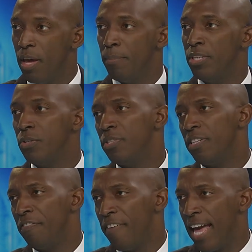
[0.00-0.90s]
But due to
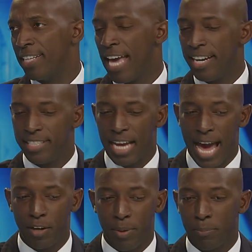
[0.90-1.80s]
the fact that
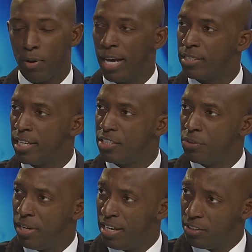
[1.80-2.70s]
entitlement process
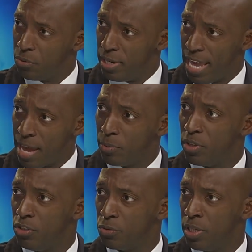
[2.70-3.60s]
to enable
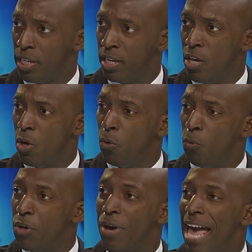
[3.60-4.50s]
the drilling
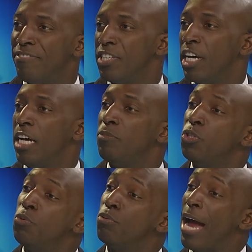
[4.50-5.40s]
will have to come
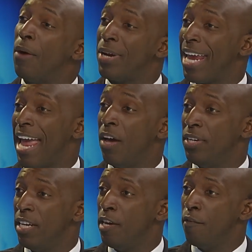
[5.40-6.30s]
to Broward
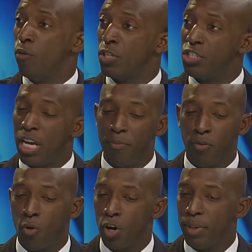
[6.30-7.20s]
County for some
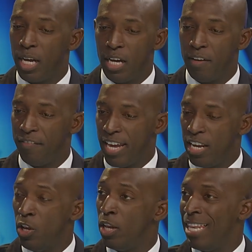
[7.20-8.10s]
form of a
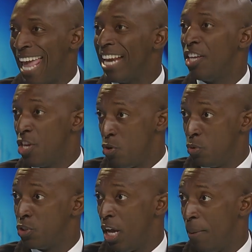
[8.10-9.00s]
land
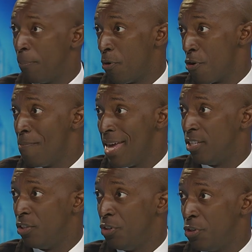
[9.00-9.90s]
use permit
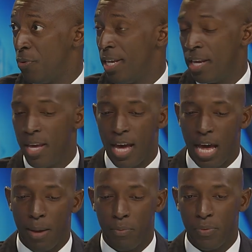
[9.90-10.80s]
to do it,
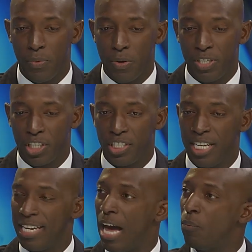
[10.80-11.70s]
we just
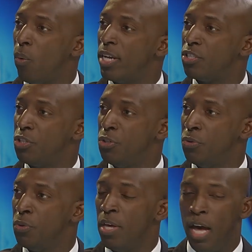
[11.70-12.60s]
did not want
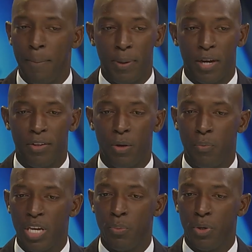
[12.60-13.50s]
to appear that
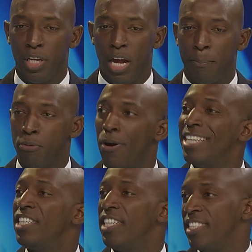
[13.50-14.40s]
we would
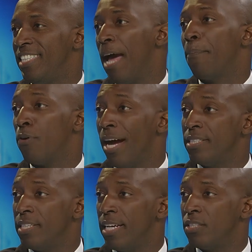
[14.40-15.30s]
prejudice that
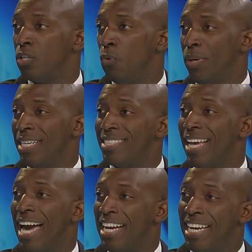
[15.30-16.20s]
process. So we
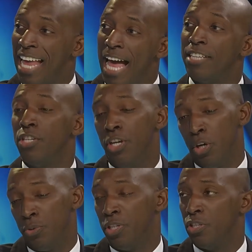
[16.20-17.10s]
decided not to
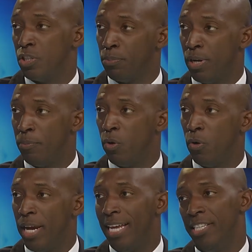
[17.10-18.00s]
go to the Supreme
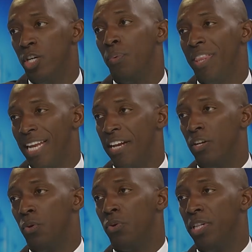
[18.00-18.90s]
Court and deal with it at a
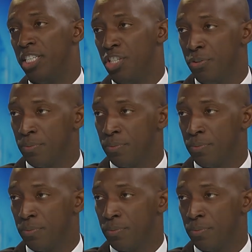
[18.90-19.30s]
local issue.